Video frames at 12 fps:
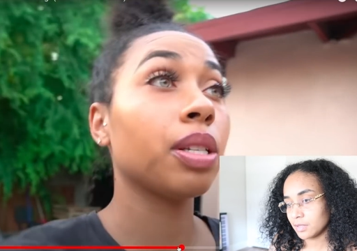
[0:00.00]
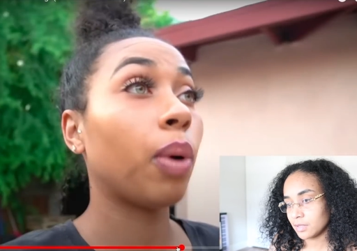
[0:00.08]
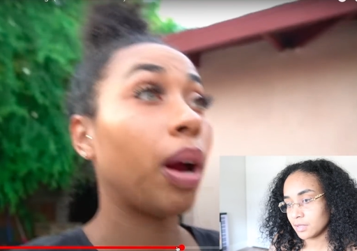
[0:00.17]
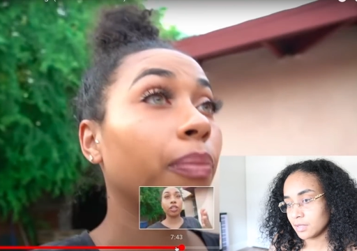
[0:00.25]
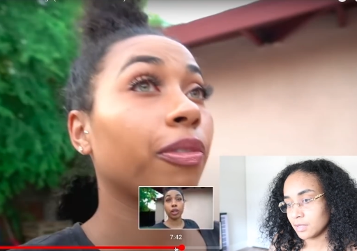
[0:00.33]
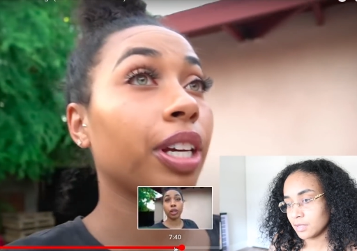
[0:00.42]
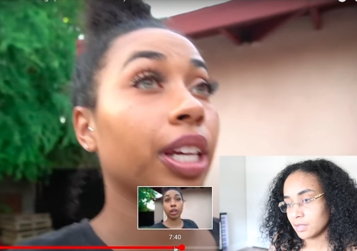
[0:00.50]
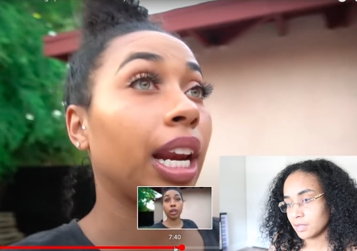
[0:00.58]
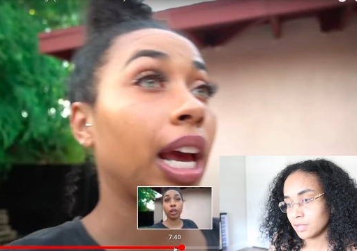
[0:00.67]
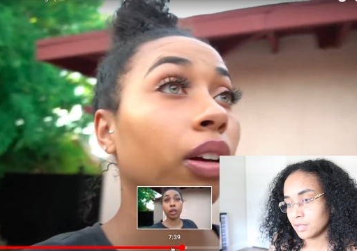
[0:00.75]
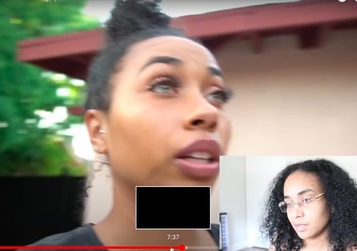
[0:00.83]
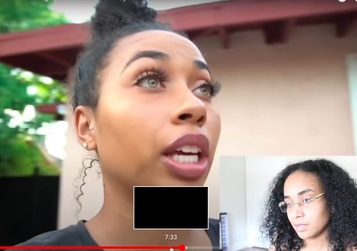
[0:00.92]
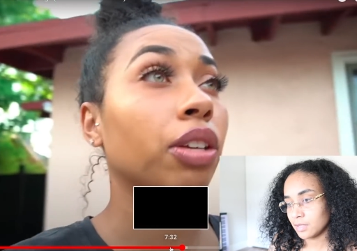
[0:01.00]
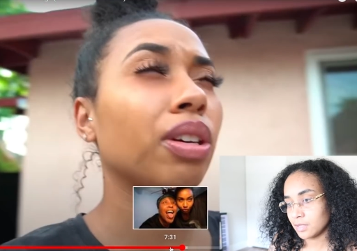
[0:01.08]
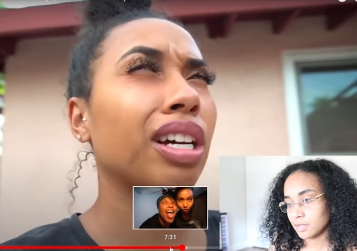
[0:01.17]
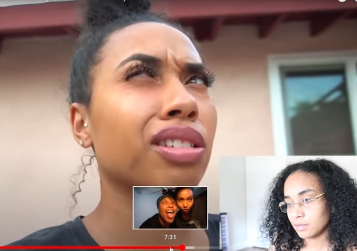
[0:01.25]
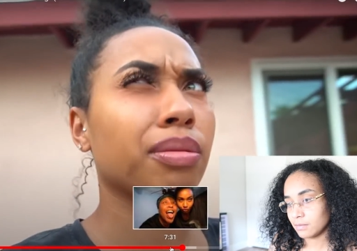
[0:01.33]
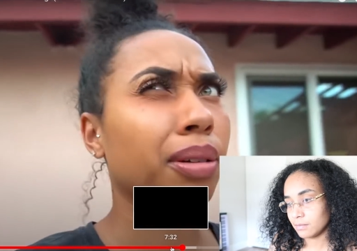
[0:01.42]
Speaker 1: reason why I'm freaking out.
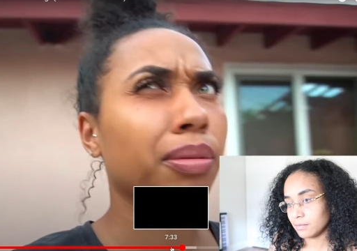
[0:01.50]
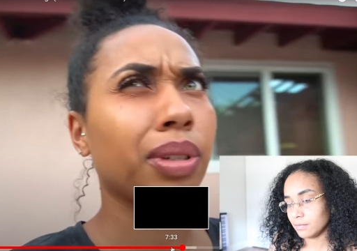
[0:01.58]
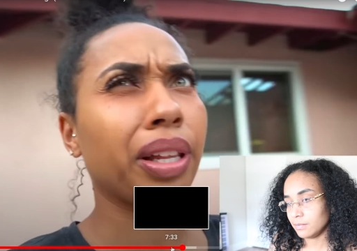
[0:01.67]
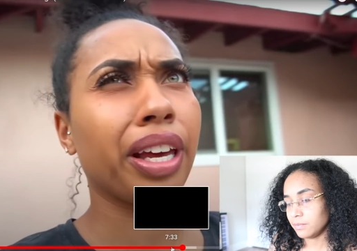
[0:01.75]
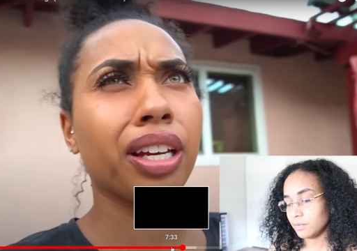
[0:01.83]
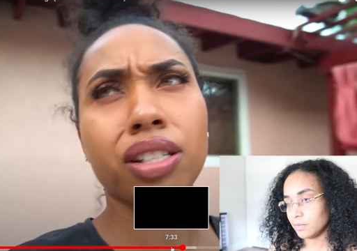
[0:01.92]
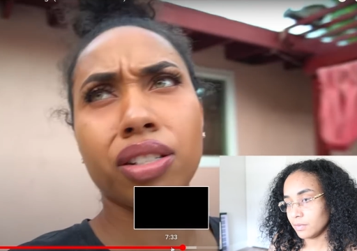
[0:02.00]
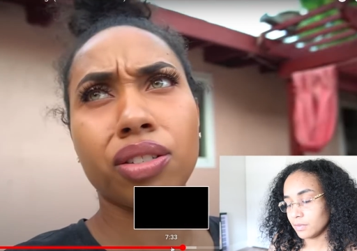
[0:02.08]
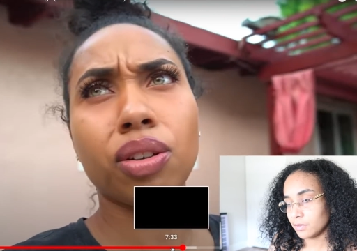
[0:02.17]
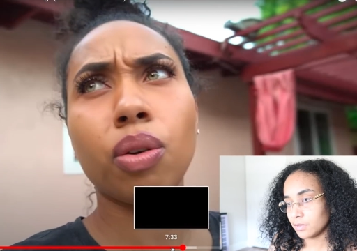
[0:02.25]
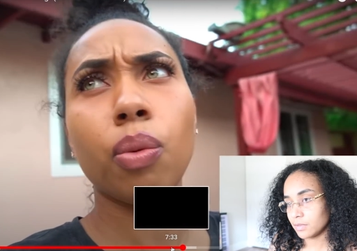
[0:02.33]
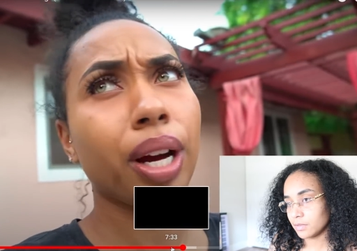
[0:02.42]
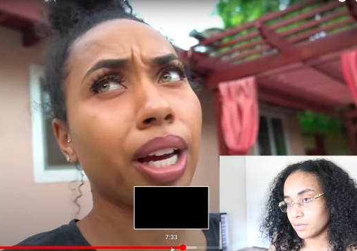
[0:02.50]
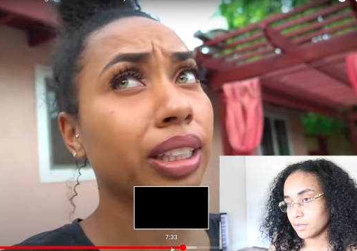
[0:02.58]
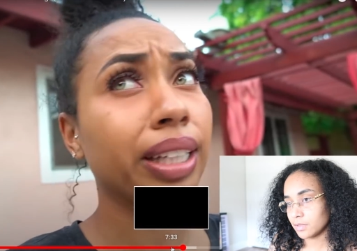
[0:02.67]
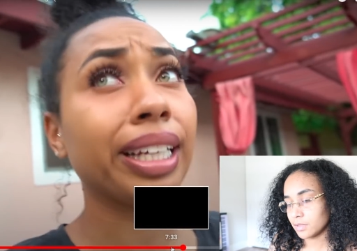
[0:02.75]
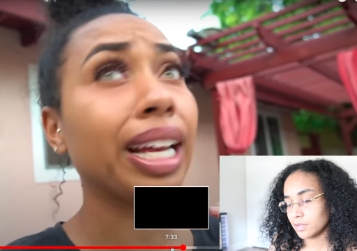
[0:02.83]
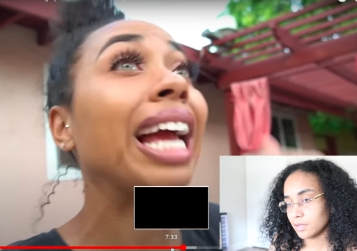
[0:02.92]
Like you guys are gonna be like, so
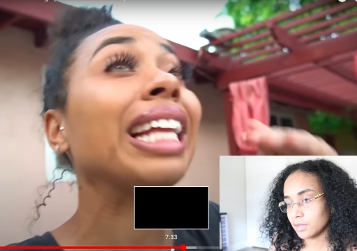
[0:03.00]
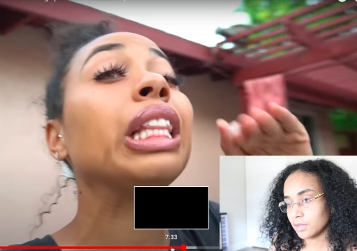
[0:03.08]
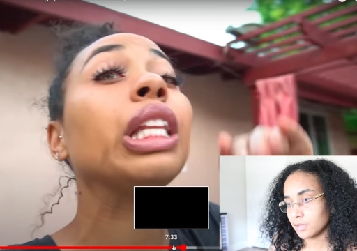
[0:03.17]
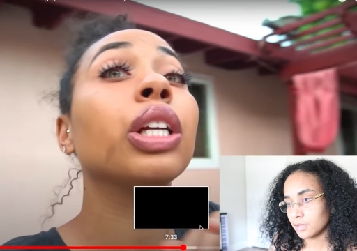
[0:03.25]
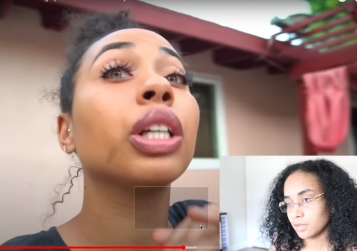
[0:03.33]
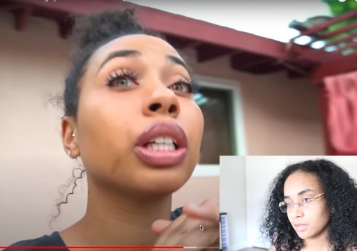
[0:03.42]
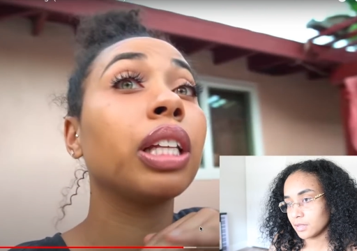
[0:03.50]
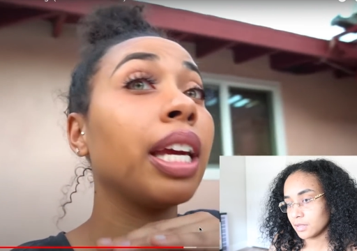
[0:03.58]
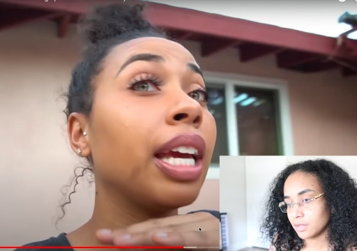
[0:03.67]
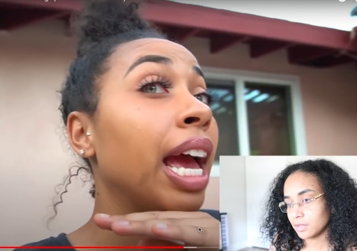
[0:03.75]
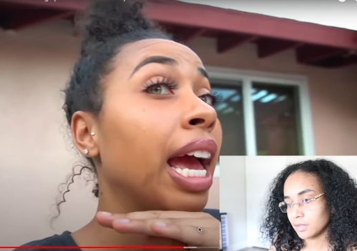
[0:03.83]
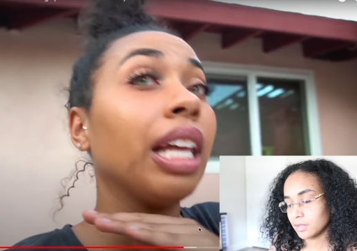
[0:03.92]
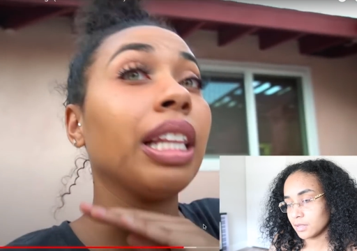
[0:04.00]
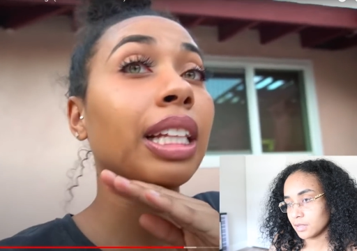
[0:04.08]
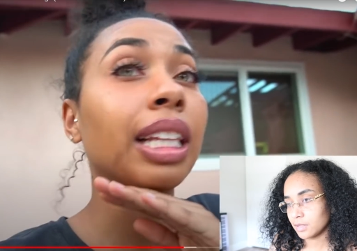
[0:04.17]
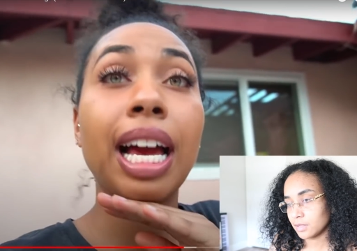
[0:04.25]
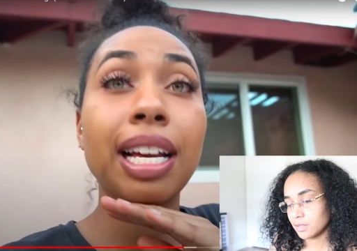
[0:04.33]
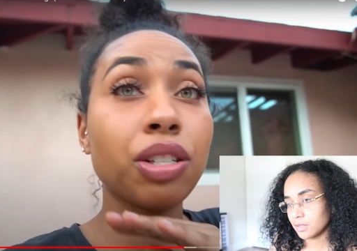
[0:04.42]
what? Like I literally
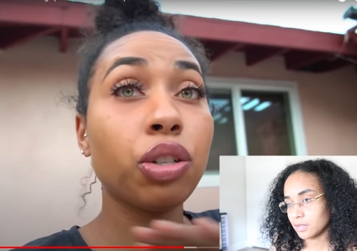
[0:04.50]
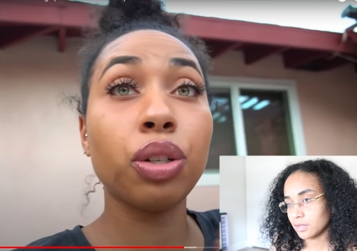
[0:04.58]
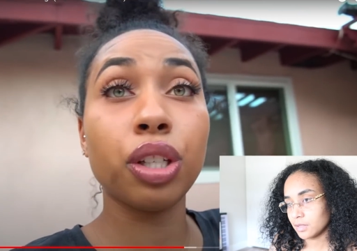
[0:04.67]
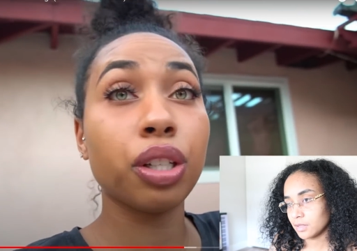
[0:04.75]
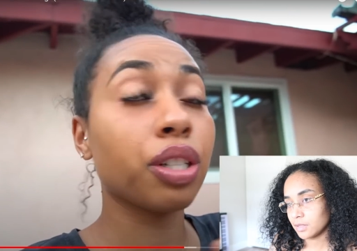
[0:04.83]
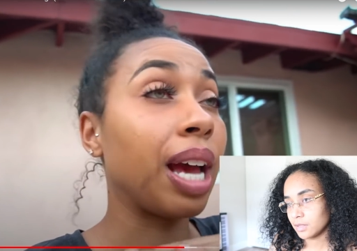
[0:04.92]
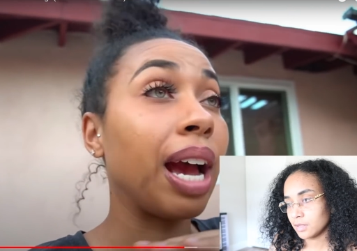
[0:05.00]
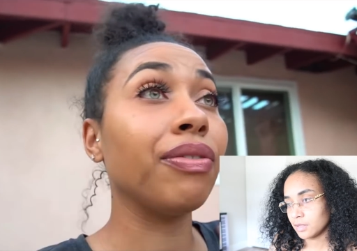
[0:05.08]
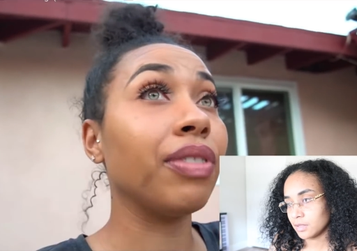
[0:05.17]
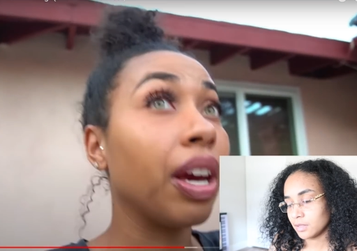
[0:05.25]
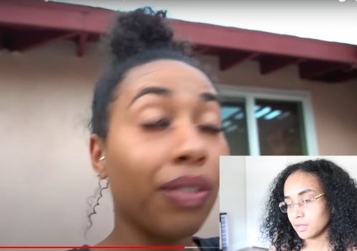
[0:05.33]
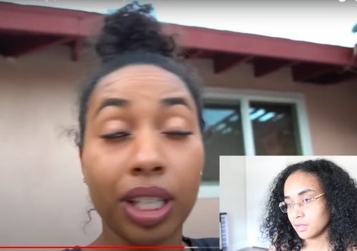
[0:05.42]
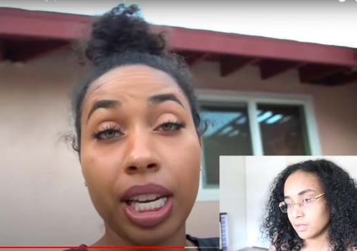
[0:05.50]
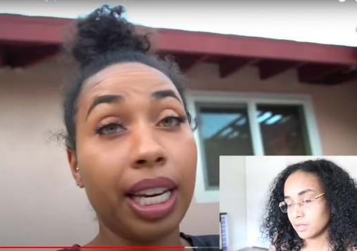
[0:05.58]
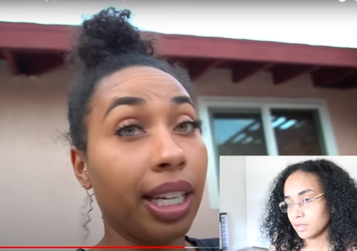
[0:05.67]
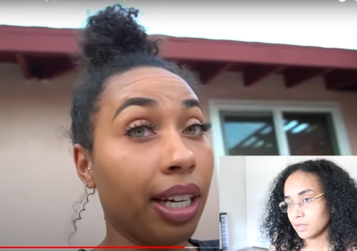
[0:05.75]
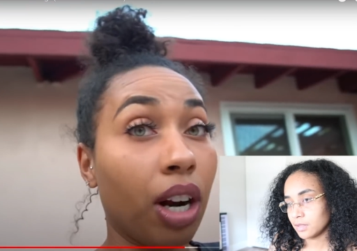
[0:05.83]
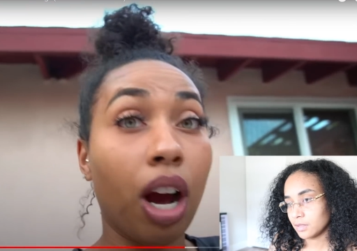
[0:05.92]
in the last two years I've never
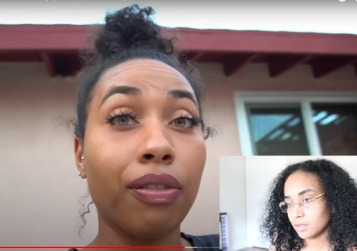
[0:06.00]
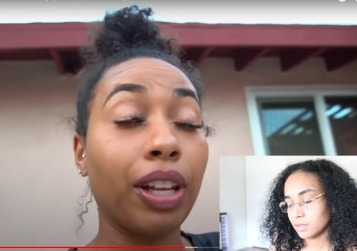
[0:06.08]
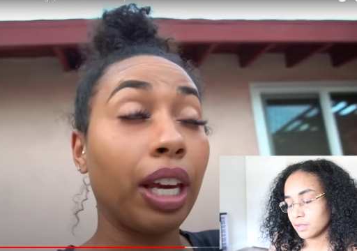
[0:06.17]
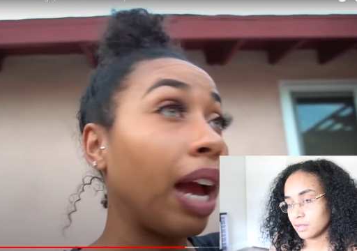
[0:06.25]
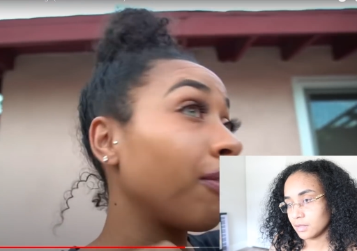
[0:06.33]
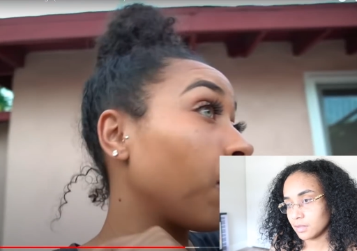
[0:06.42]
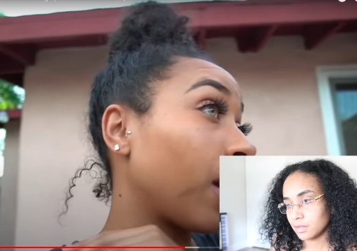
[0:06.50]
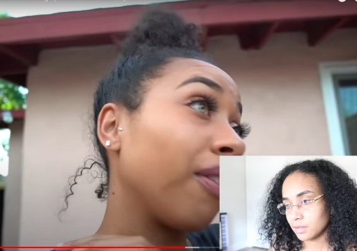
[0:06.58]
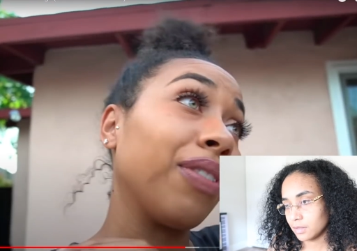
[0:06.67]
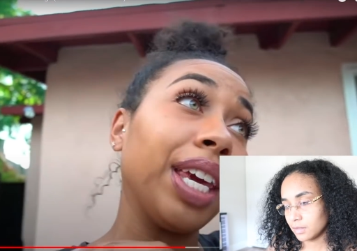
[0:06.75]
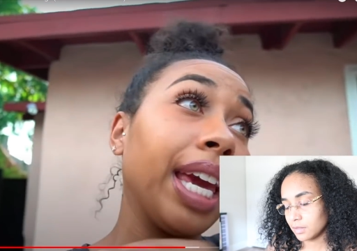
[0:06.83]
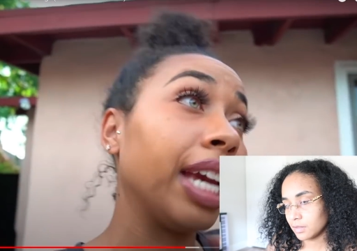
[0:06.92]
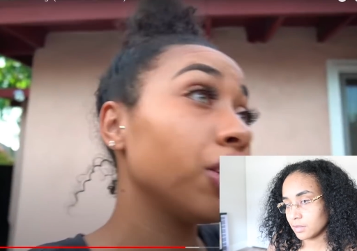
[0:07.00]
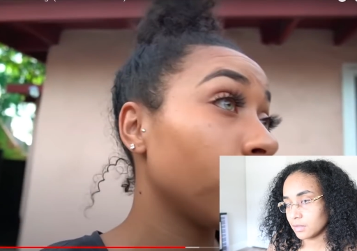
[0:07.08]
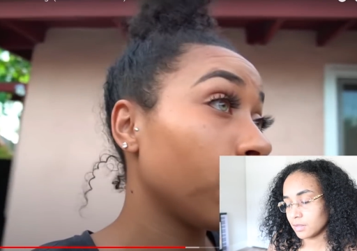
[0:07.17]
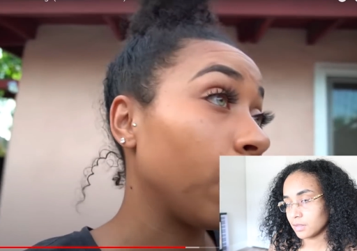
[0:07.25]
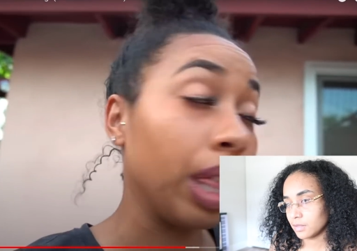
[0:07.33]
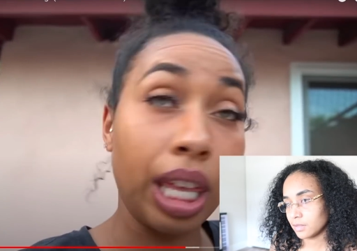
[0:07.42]
taken it off. Like I've gone on
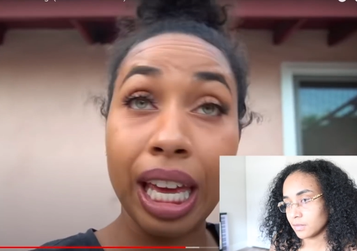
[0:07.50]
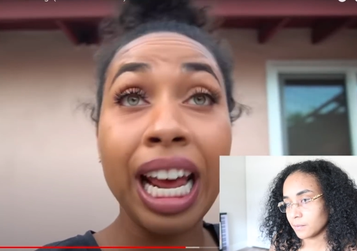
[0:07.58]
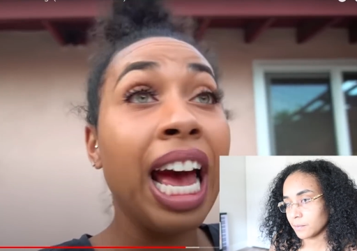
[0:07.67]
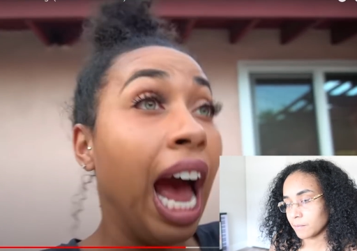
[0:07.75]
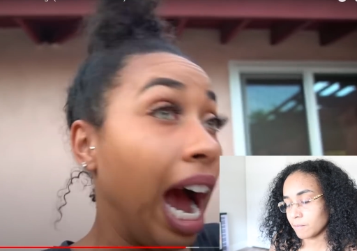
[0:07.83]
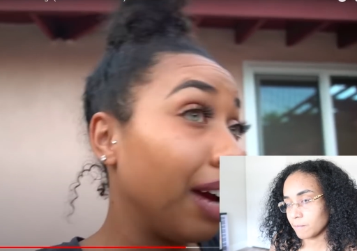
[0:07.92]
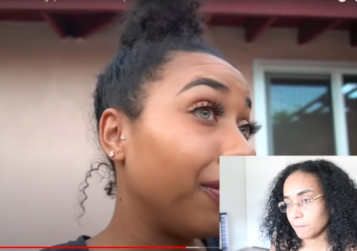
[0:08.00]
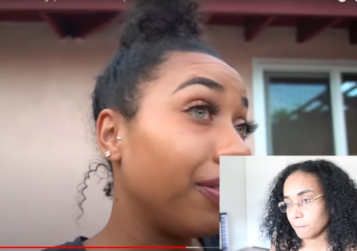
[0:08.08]
vacation with it.